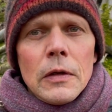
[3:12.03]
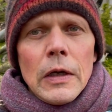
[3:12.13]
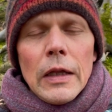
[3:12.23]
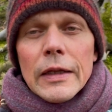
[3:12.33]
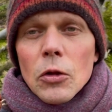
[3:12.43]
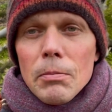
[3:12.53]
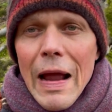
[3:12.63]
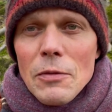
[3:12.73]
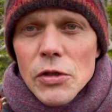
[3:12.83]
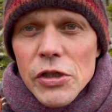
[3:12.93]
a little
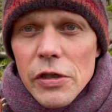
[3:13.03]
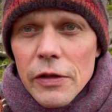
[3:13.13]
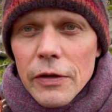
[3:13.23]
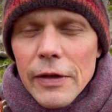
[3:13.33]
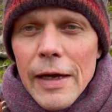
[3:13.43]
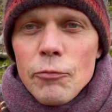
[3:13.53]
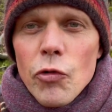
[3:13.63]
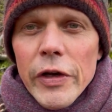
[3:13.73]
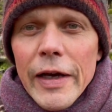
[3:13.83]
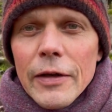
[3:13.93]
mouse came
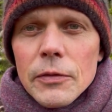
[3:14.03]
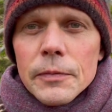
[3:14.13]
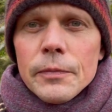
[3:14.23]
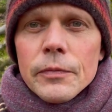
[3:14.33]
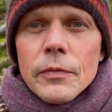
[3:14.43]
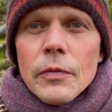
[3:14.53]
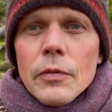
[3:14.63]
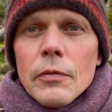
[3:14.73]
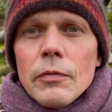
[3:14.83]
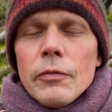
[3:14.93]
running out
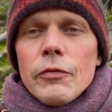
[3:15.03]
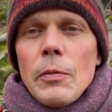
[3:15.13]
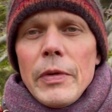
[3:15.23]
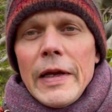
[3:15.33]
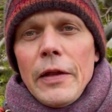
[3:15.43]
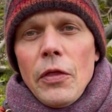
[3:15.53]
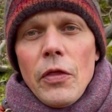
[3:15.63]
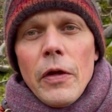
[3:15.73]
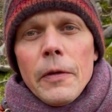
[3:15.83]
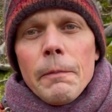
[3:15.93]
from beneath
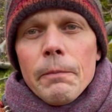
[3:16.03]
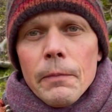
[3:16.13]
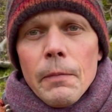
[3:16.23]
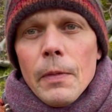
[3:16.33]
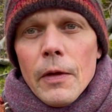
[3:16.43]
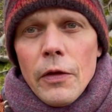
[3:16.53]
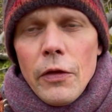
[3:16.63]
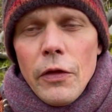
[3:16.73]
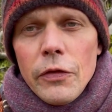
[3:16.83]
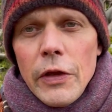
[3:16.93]

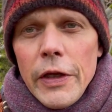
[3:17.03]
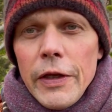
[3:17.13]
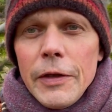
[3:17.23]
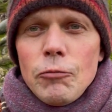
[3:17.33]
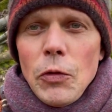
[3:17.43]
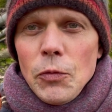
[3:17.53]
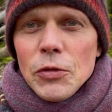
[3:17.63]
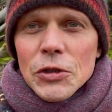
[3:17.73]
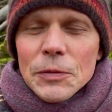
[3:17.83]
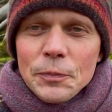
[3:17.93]
the
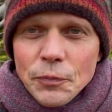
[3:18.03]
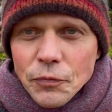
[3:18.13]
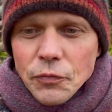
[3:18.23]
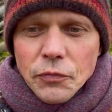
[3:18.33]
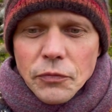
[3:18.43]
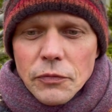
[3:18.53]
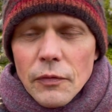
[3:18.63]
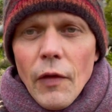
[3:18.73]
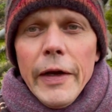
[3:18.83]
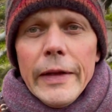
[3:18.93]
roots.
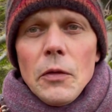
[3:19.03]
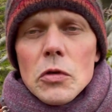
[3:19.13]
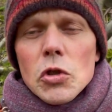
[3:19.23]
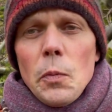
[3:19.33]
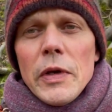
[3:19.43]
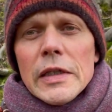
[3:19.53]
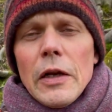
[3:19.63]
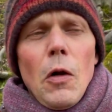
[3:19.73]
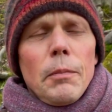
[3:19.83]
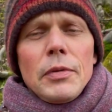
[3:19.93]
And it looked up and it said,
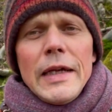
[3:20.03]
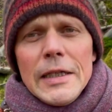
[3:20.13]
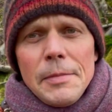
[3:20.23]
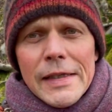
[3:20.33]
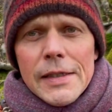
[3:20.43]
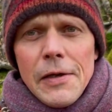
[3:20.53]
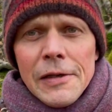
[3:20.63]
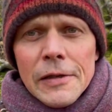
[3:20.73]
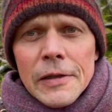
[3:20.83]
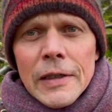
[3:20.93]
"Oh, please, mister,
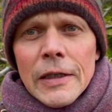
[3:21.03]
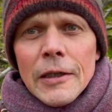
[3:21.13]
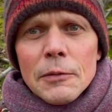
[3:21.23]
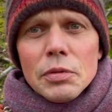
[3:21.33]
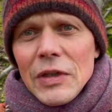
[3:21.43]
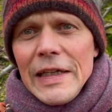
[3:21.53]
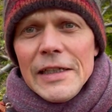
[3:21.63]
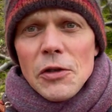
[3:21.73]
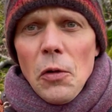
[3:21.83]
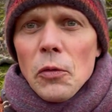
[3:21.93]

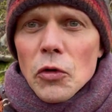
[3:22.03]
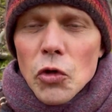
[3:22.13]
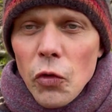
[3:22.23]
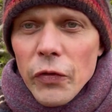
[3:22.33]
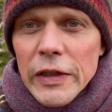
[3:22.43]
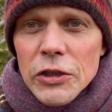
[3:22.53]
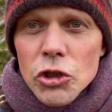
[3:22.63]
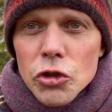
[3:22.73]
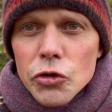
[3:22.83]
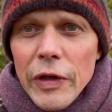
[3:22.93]
please don't cut this
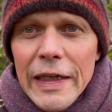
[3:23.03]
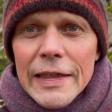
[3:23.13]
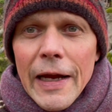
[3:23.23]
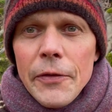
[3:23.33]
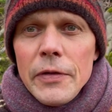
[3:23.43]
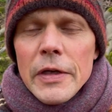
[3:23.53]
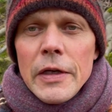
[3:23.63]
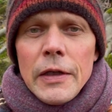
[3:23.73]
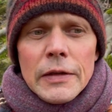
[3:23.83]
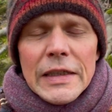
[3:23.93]
tree down.
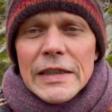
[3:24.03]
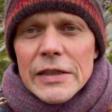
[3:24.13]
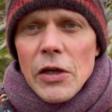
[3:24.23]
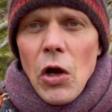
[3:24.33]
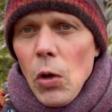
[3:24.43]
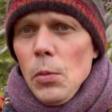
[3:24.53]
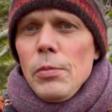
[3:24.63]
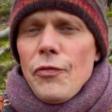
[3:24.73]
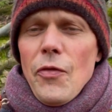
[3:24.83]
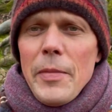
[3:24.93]
This is the
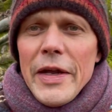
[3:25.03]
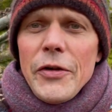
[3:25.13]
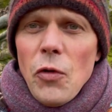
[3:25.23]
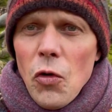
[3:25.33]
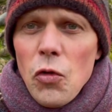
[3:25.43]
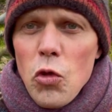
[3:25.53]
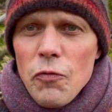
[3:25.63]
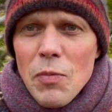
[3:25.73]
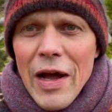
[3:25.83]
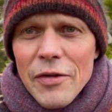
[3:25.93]
home for me and all
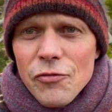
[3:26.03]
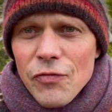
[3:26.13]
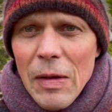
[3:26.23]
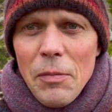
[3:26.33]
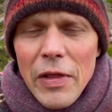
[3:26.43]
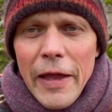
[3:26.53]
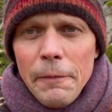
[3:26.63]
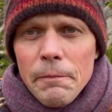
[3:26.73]
of my family."